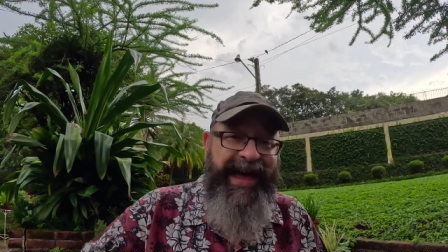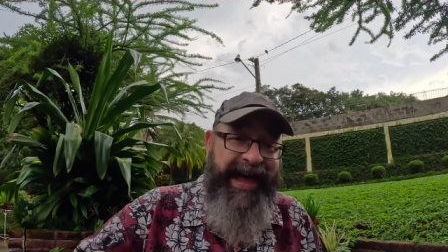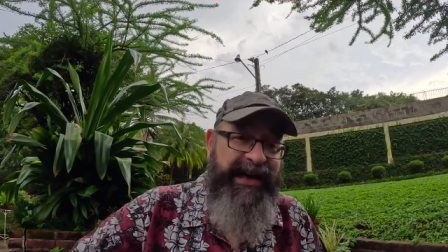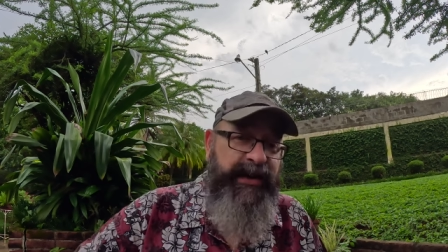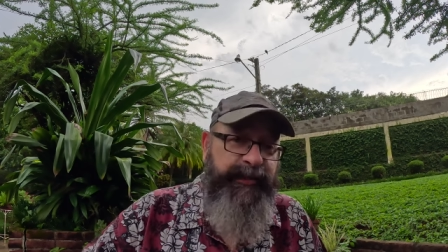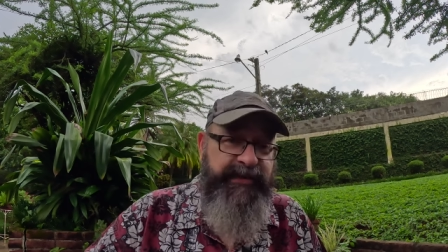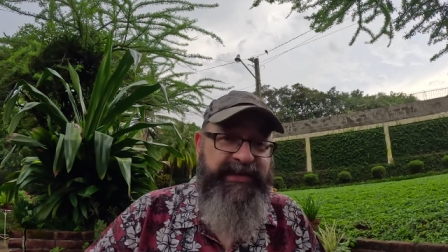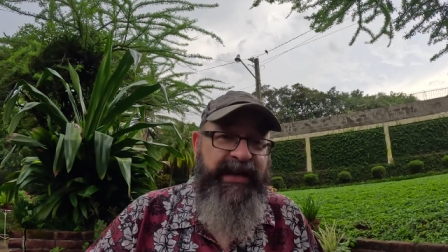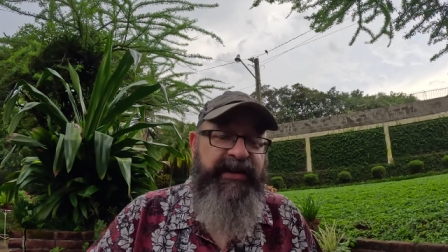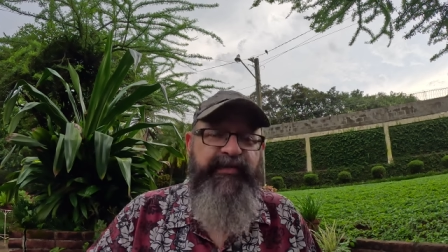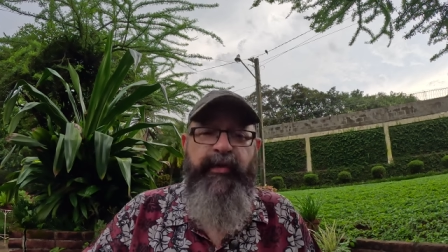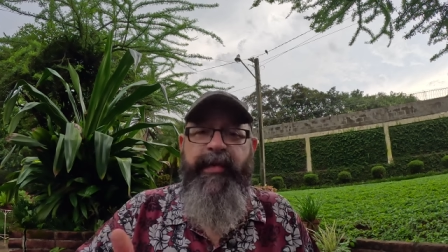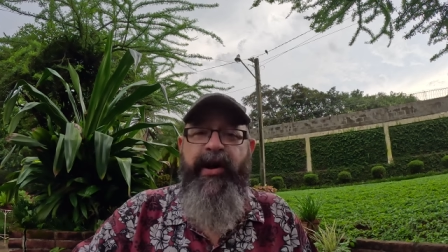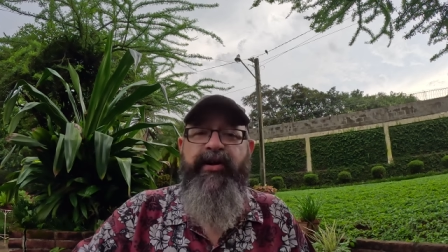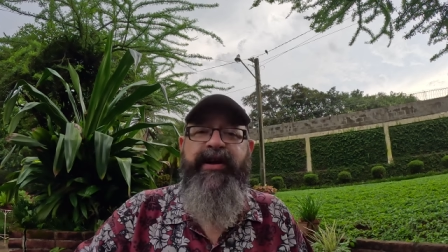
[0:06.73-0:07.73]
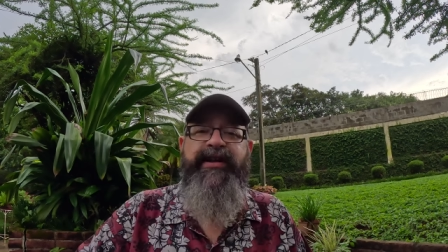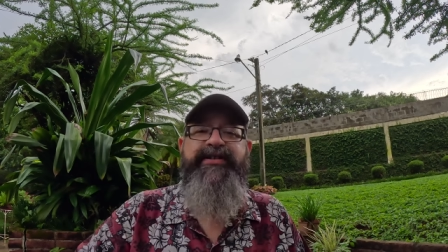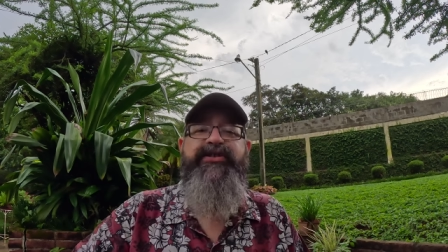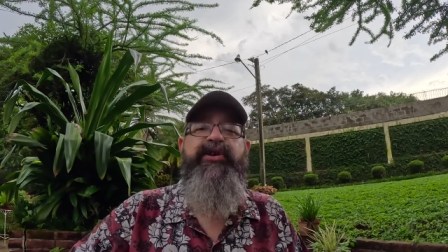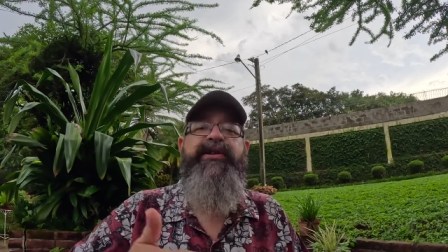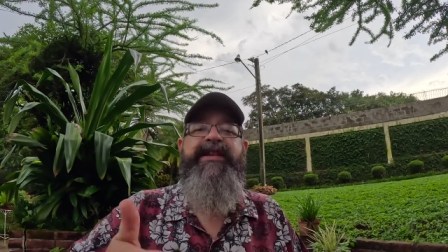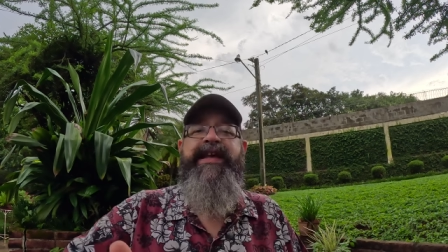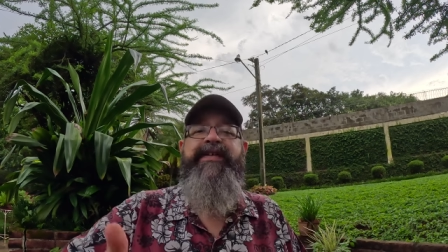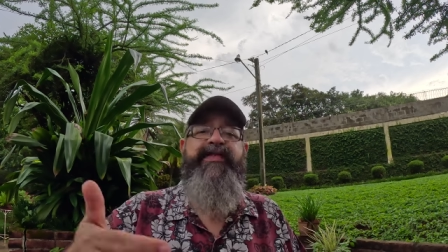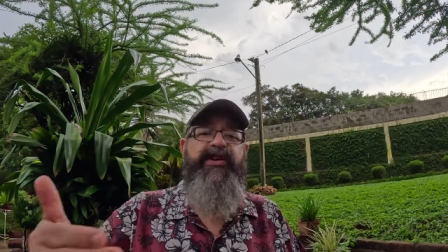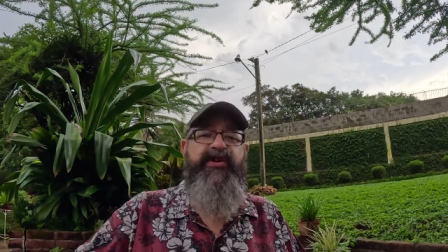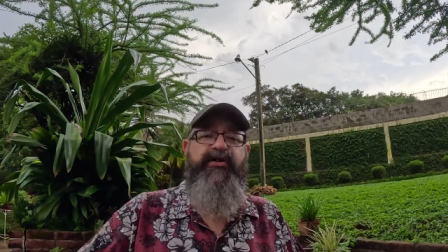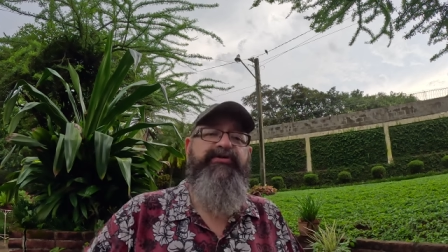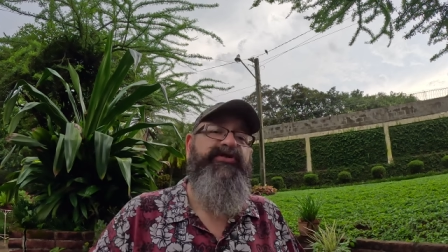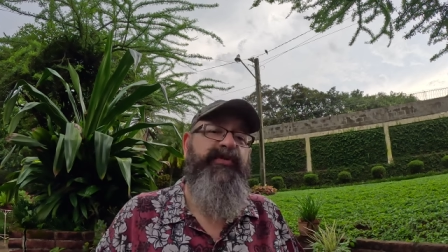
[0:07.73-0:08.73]
eighty percent of Americans are leaving
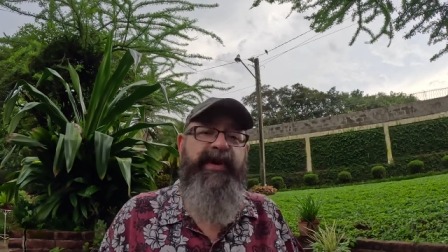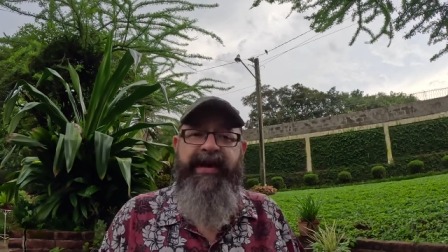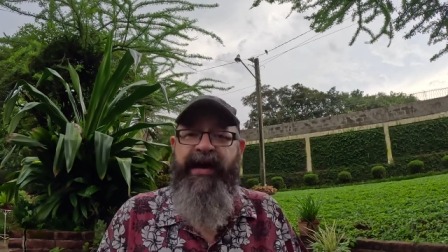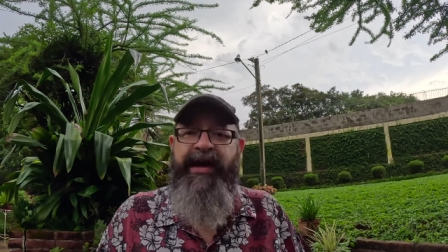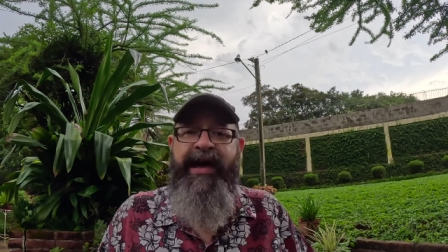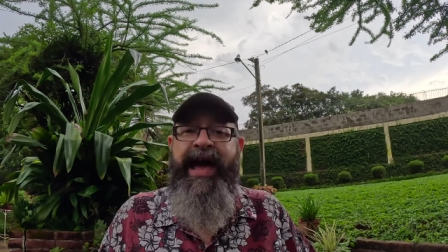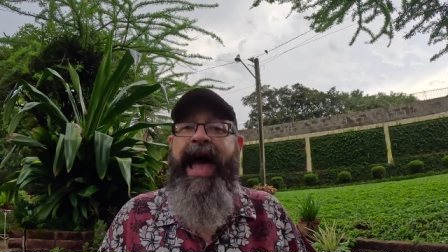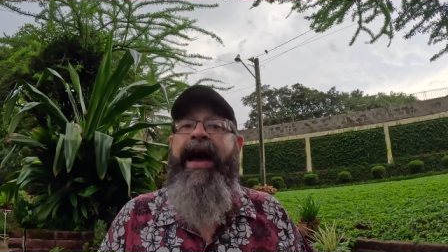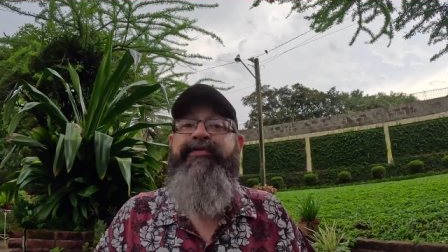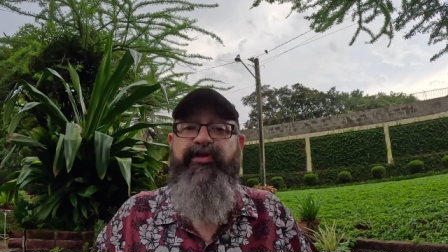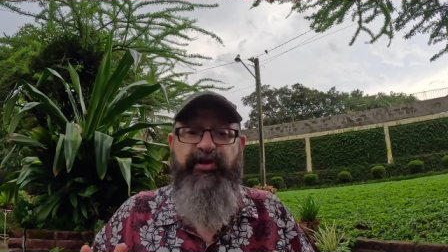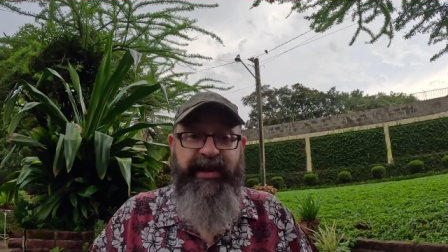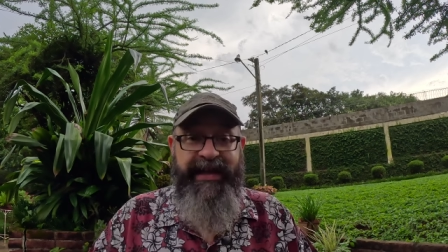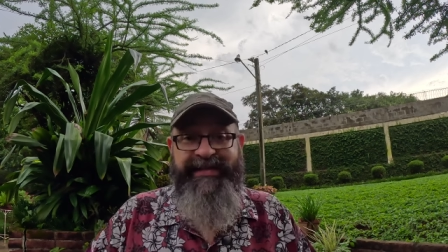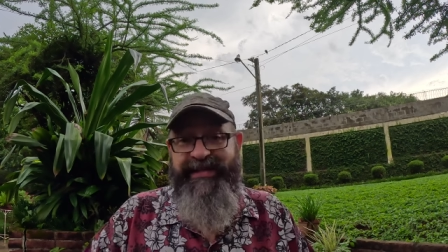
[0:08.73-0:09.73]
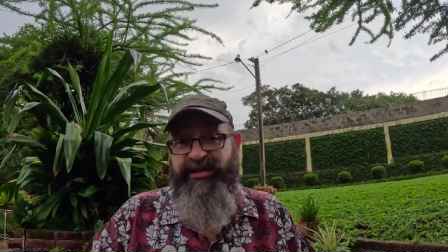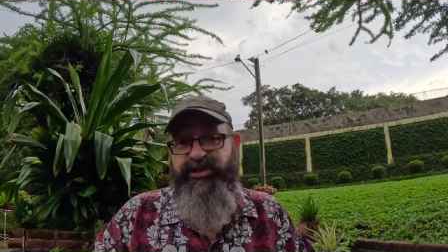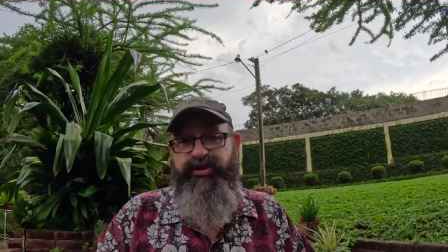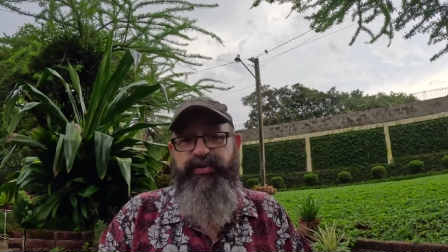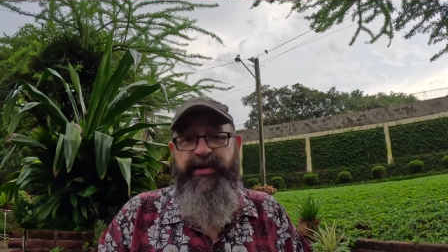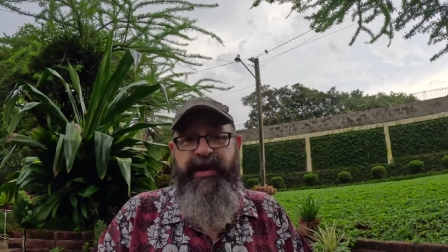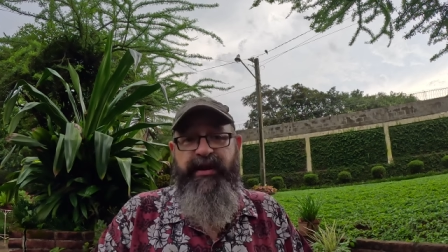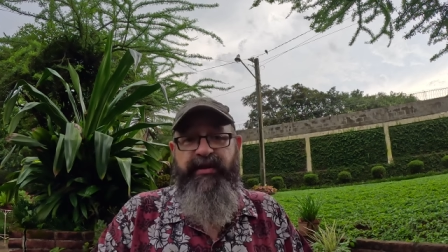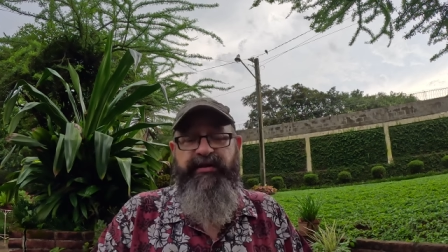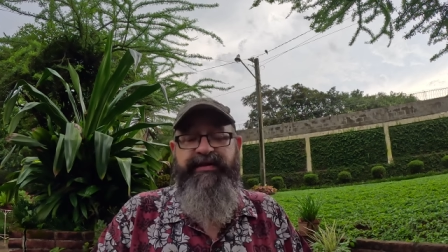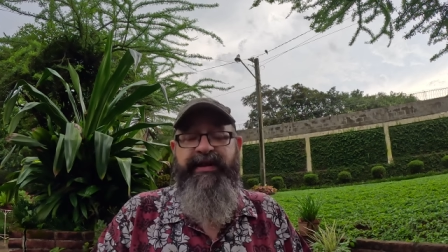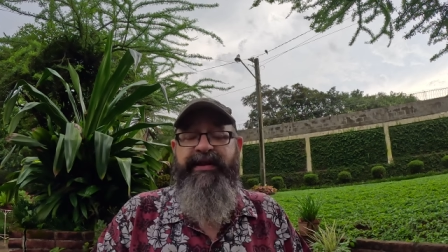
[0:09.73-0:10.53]
Costa Rica after less than two years.